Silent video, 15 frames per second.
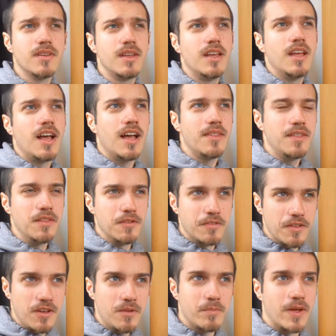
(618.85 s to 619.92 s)
And then the
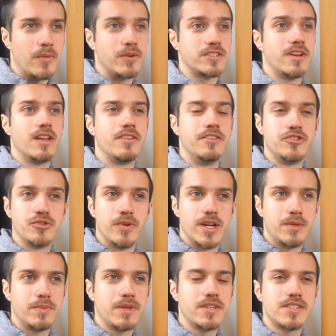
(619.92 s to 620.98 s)
third bit, which I enjoyed,
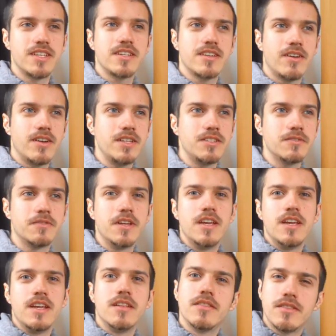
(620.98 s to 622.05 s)
because it kind of,
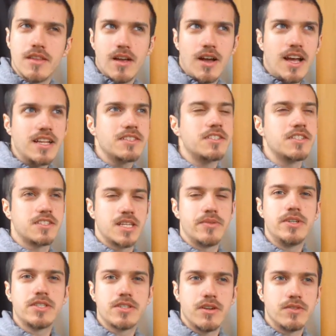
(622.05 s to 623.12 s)
as the series
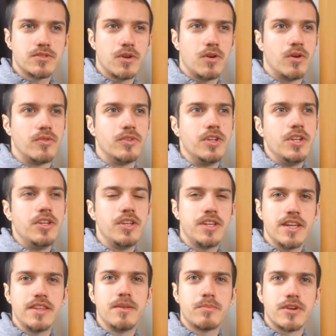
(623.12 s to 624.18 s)
goes on, you get
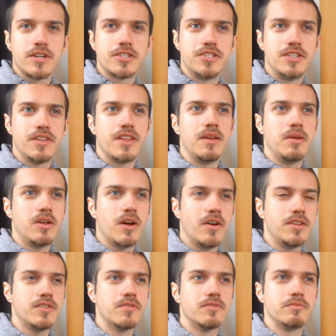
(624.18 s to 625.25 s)
the impression that they kind
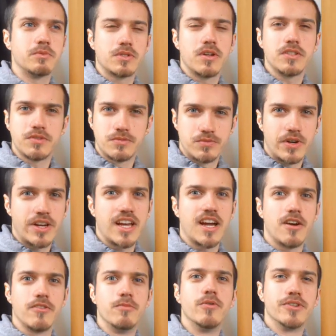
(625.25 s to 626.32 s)
of were starting to run out
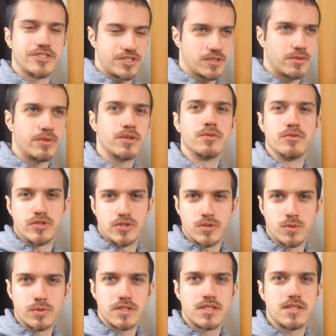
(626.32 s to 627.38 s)
of more historical
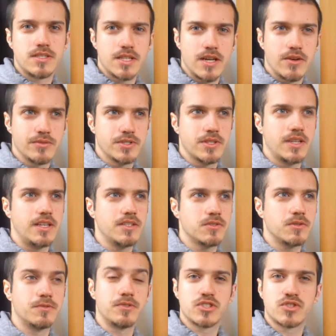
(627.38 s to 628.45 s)
stories to tell. So they
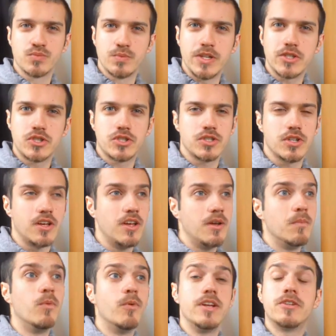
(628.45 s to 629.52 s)
sort of switched to
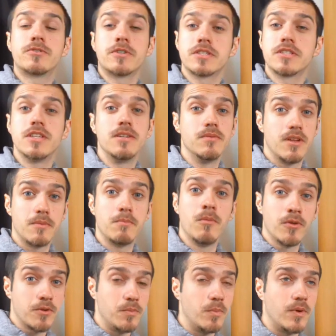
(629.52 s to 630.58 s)
more interesting, like
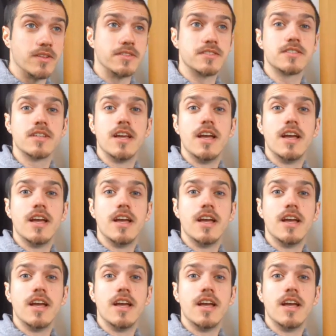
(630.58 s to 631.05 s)
modern ones.